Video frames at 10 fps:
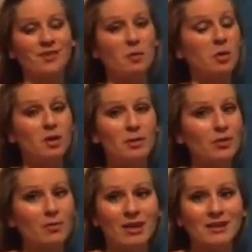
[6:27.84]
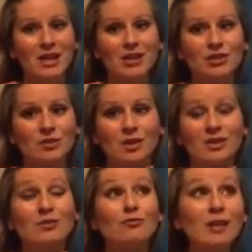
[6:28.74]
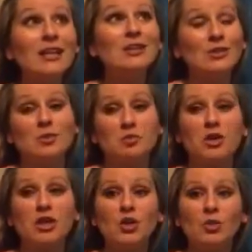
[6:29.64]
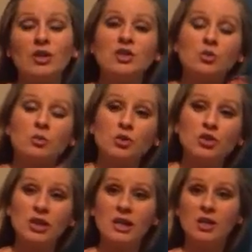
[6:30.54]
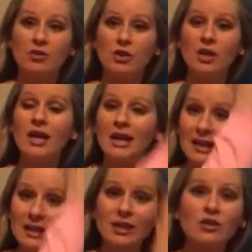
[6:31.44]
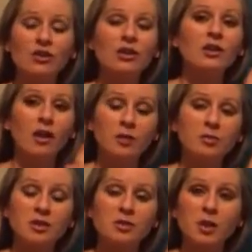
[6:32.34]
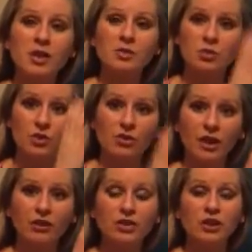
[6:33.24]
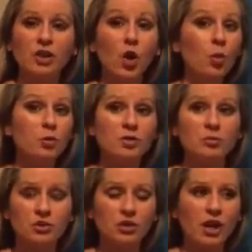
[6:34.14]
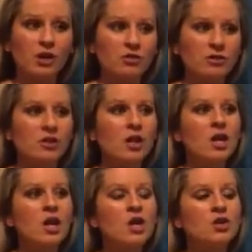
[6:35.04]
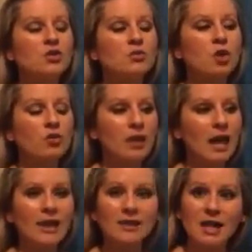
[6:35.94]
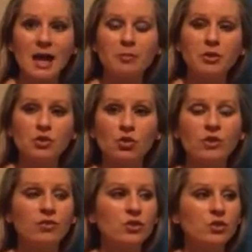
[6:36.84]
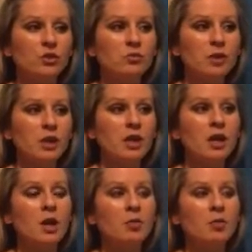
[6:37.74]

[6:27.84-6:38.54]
I'm all about the meditation, because it really does bring you into a much clearer, cleaner alignment space with your energy, and it opens up the chakras. So the more relaxed, happy, joyful you can be.